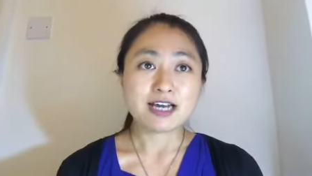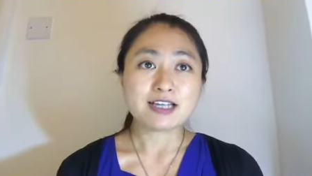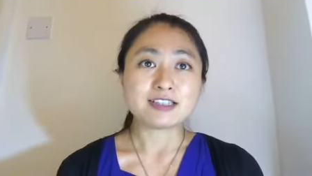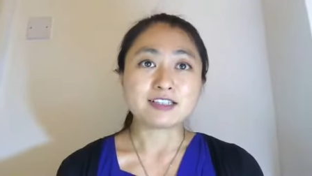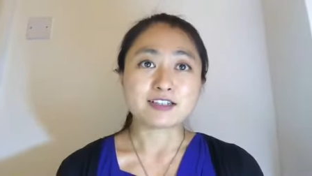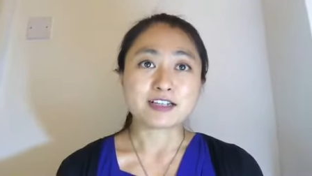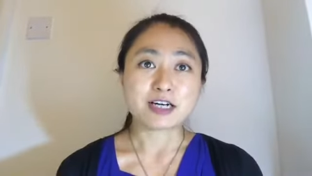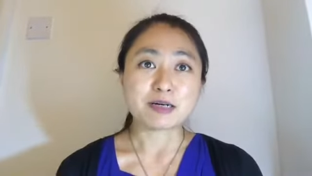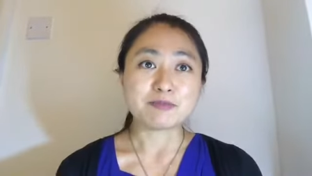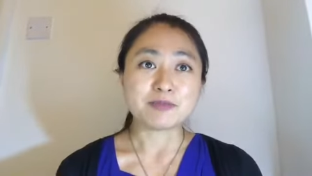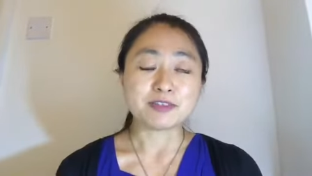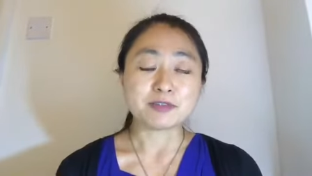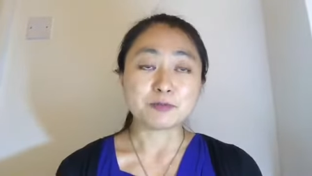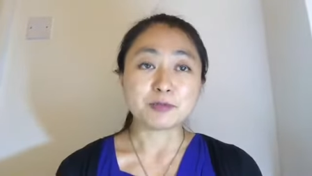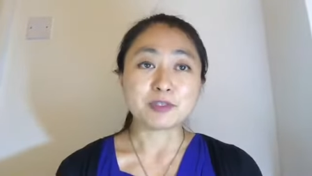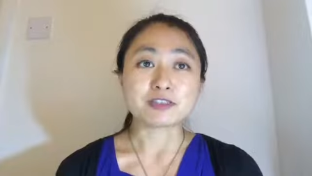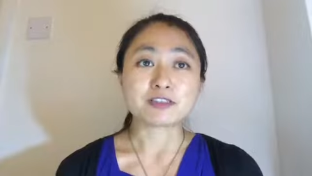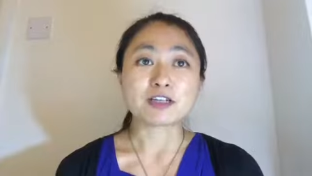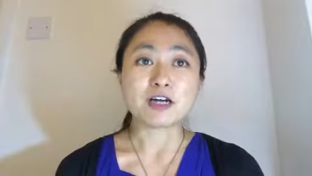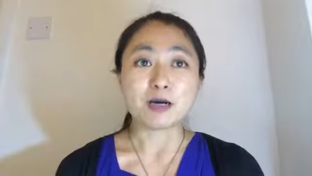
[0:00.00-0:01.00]
the government
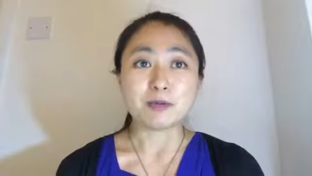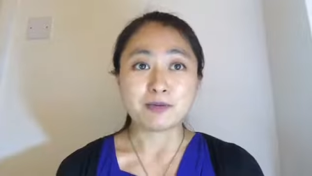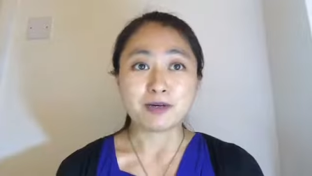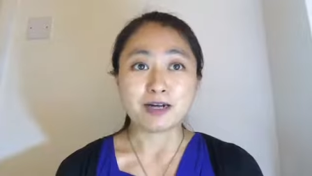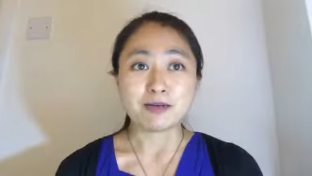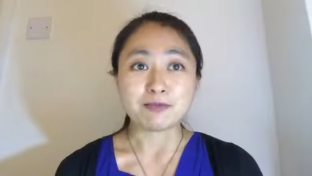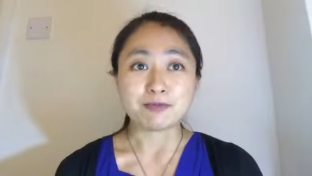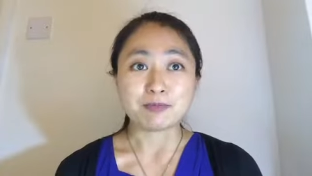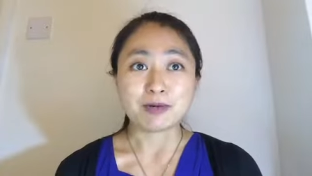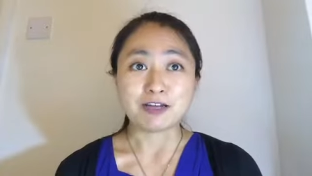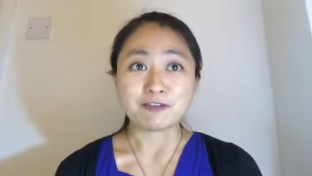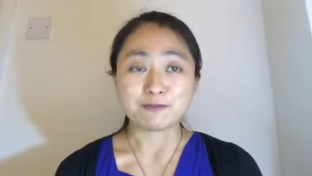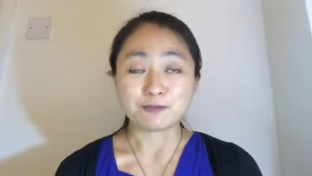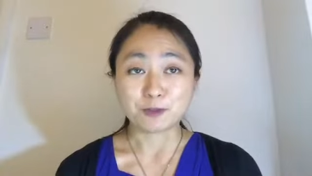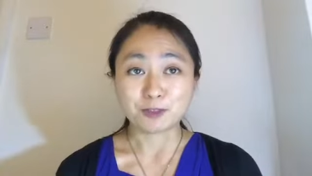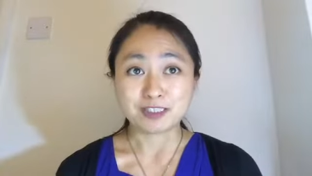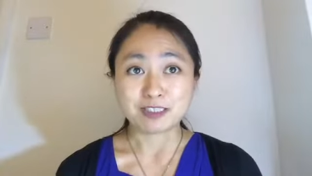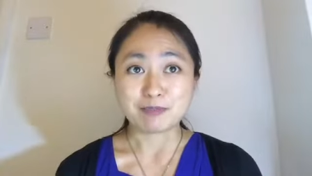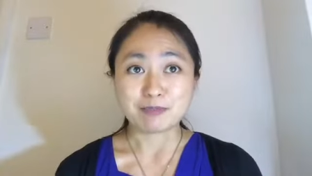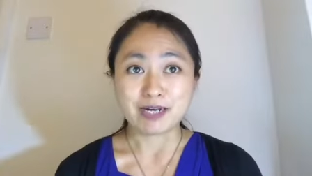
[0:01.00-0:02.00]
will top up by
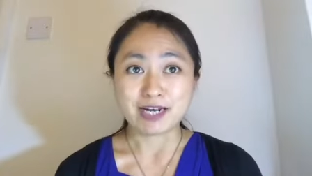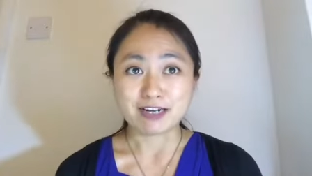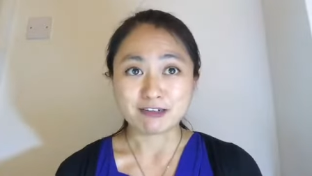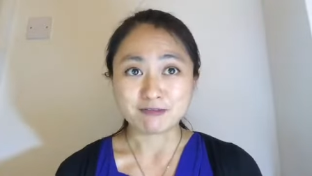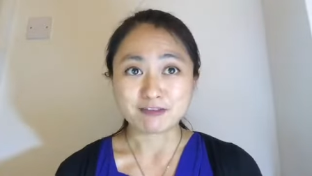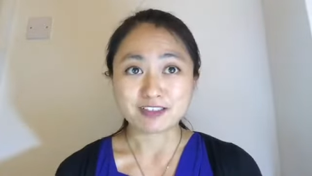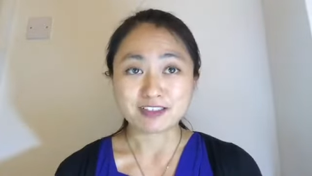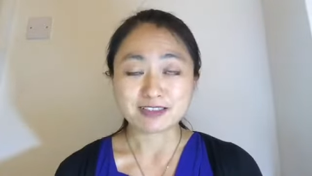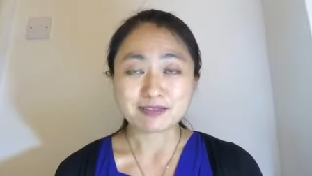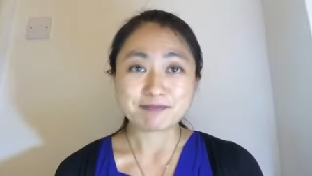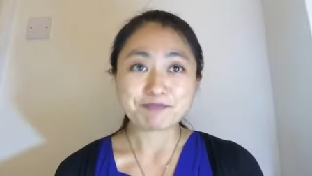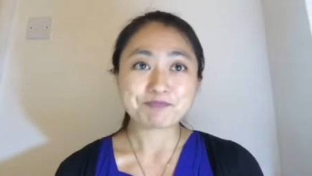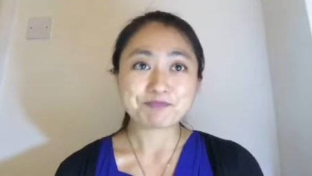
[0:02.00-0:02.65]
£40.